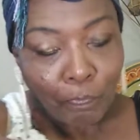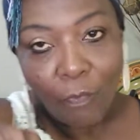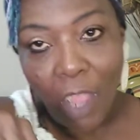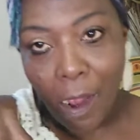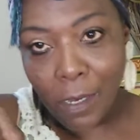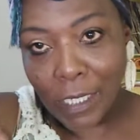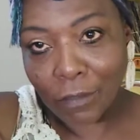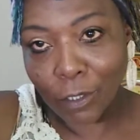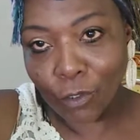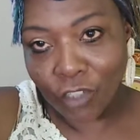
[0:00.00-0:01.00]
I got
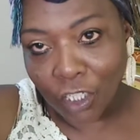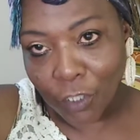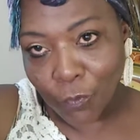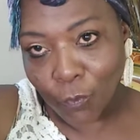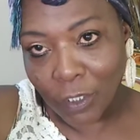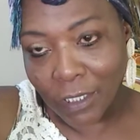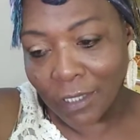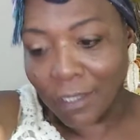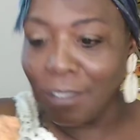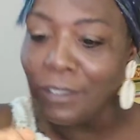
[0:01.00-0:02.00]
those chicken
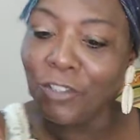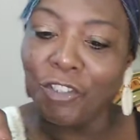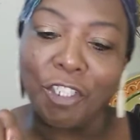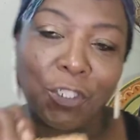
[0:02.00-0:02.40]
wings,